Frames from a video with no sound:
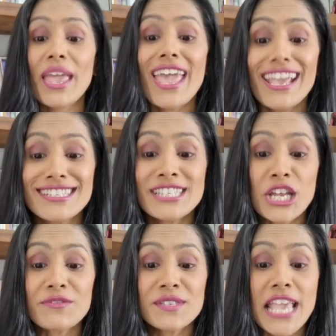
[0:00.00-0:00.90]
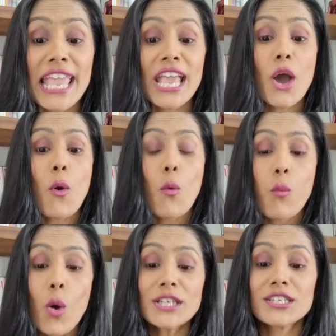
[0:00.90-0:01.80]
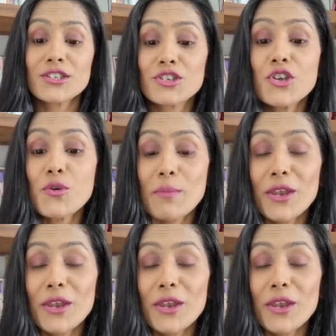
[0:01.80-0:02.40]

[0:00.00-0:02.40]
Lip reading: Instead of saying what do you mean,